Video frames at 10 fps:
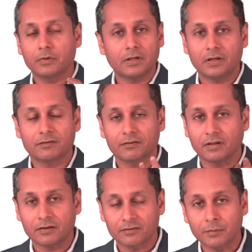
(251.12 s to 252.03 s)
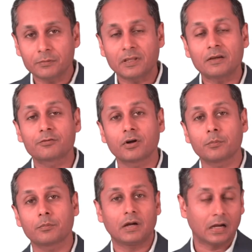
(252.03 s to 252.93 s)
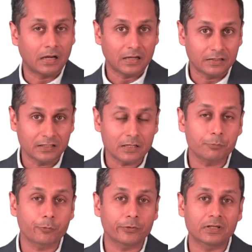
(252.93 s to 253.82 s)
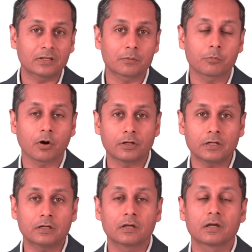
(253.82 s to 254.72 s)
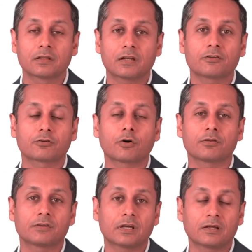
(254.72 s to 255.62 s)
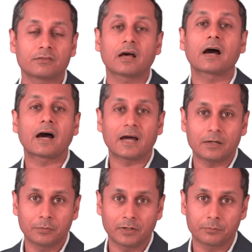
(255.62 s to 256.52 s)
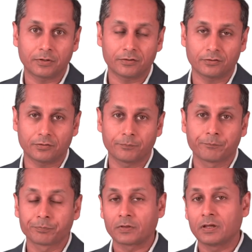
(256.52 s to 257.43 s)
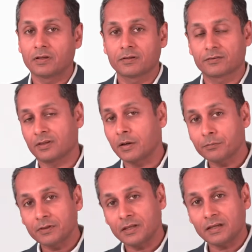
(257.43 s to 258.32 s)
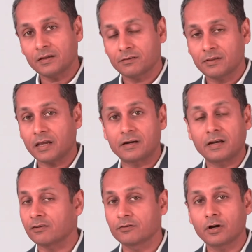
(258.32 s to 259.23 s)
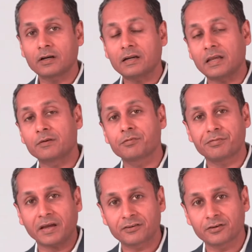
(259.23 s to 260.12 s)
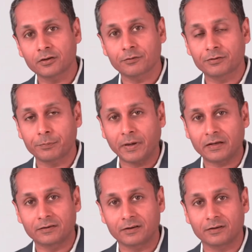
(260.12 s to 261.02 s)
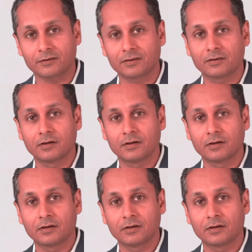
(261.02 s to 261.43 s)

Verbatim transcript: It's, it's something from deep within our body that is causing us high blood pressure. Something is there and it's not an infection of the pancreas.